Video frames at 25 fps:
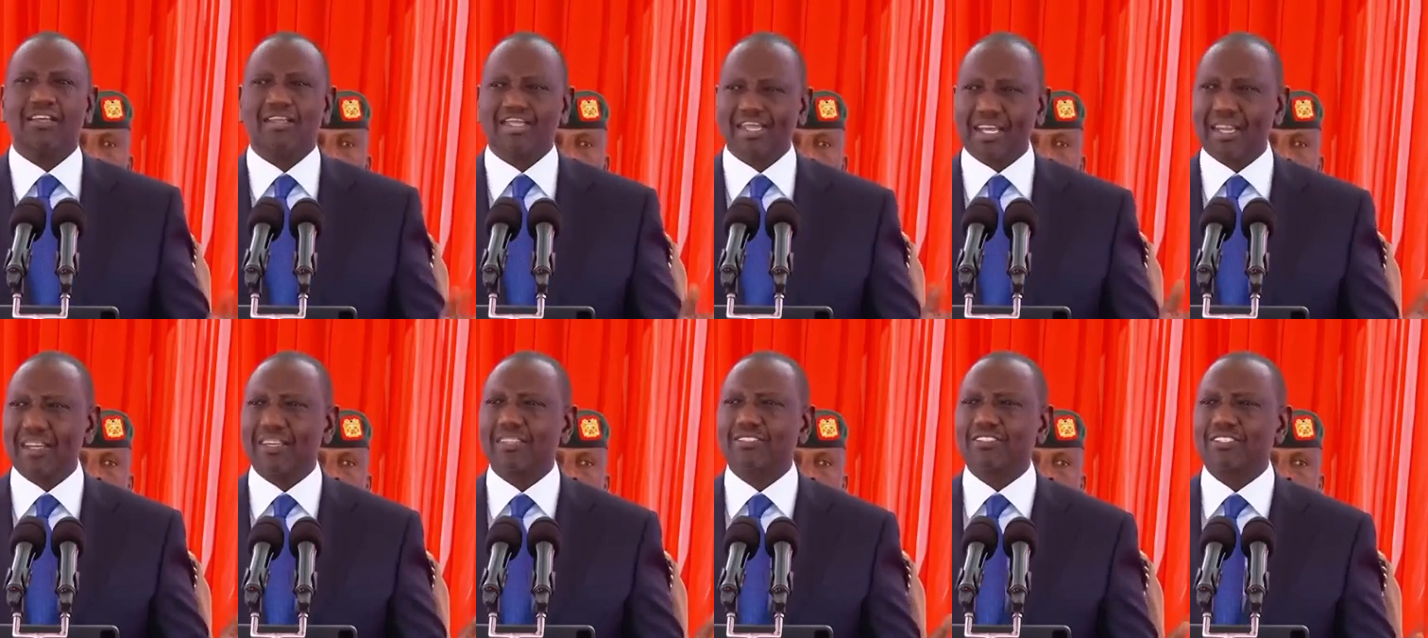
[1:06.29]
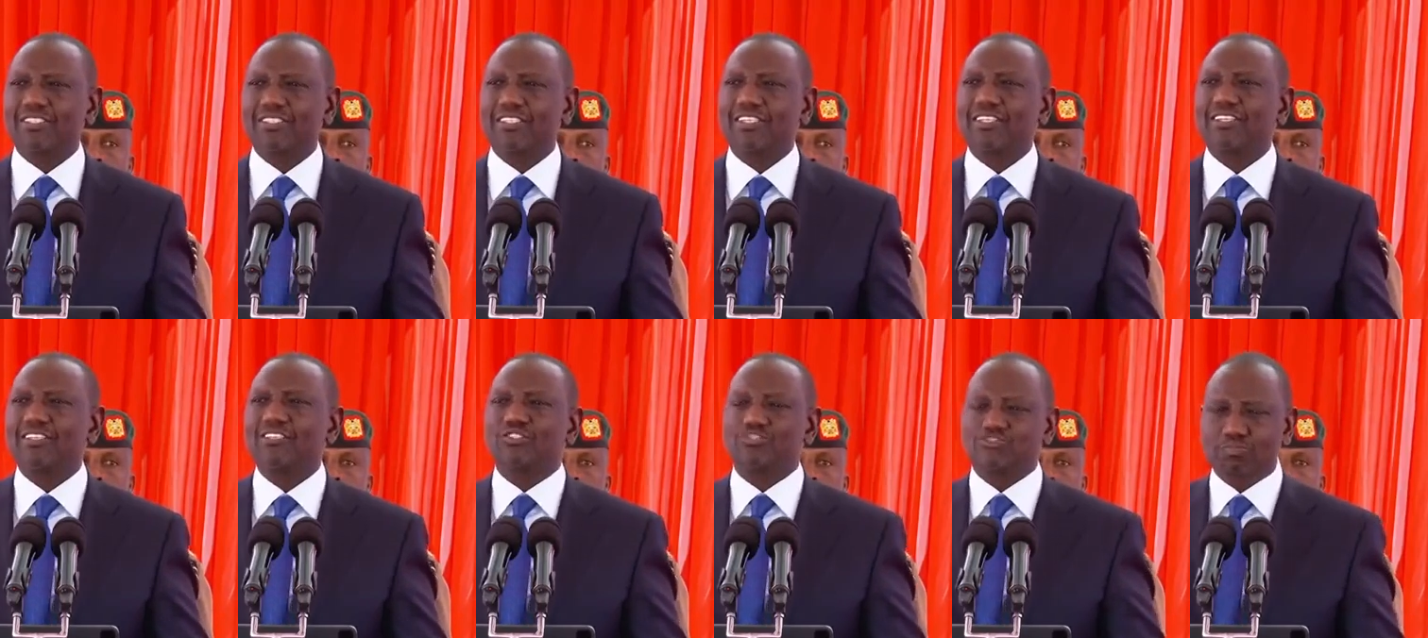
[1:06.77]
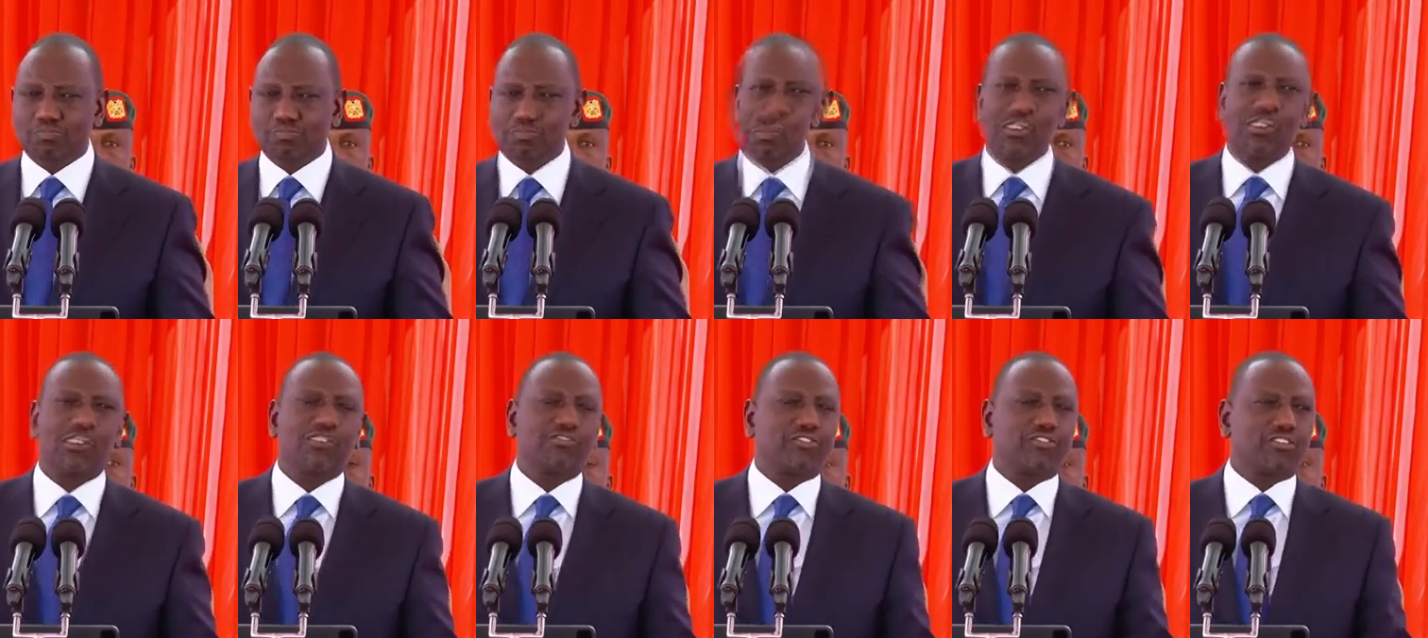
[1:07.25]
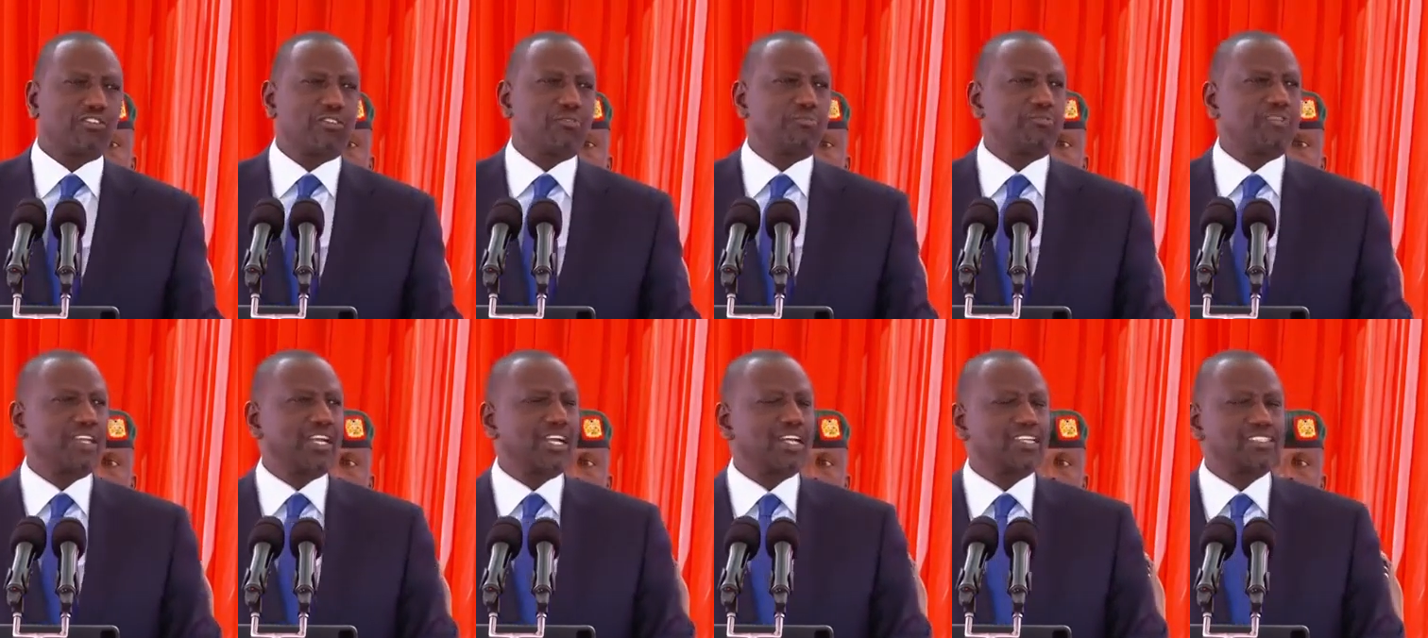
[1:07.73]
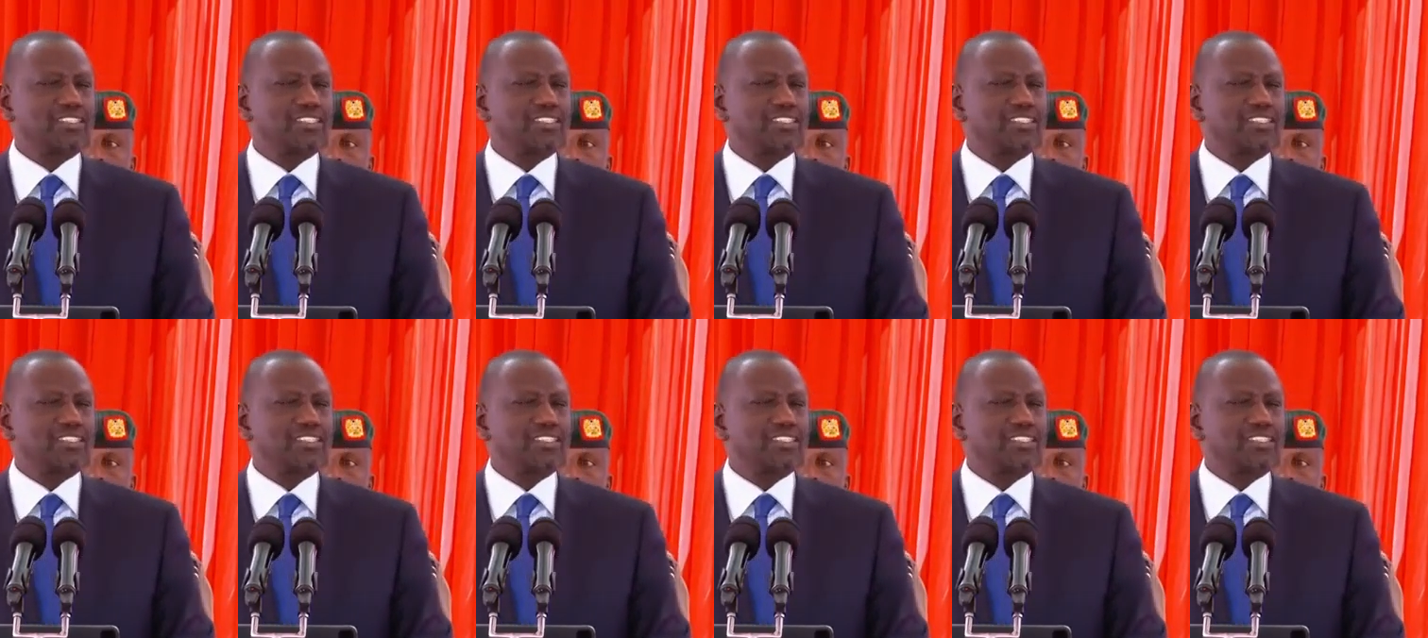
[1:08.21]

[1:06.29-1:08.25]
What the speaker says: else to borrow from the